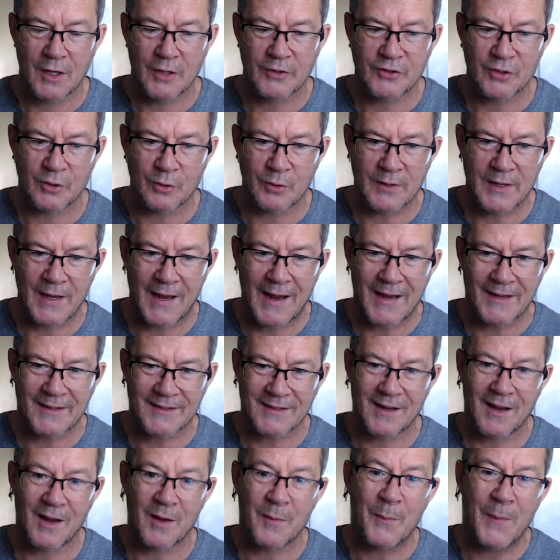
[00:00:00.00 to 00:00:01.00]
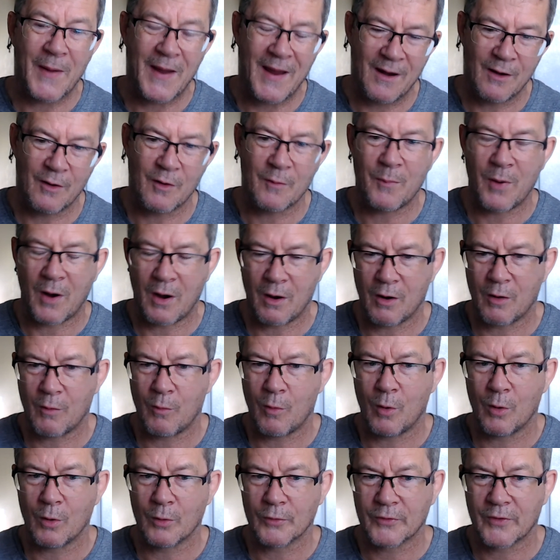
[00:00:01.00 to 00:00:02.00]
to get a pair of
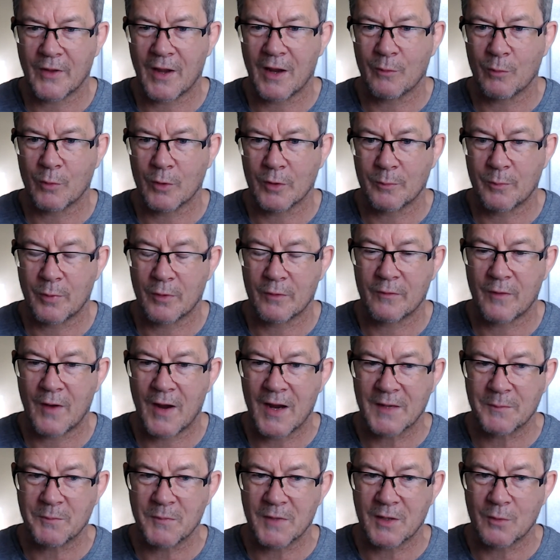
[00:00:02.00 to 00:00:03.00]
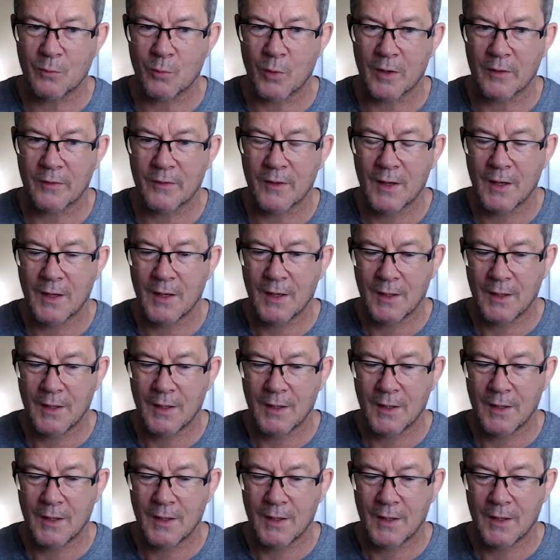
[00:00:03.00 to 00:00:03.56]
Powerwalls that would provide me with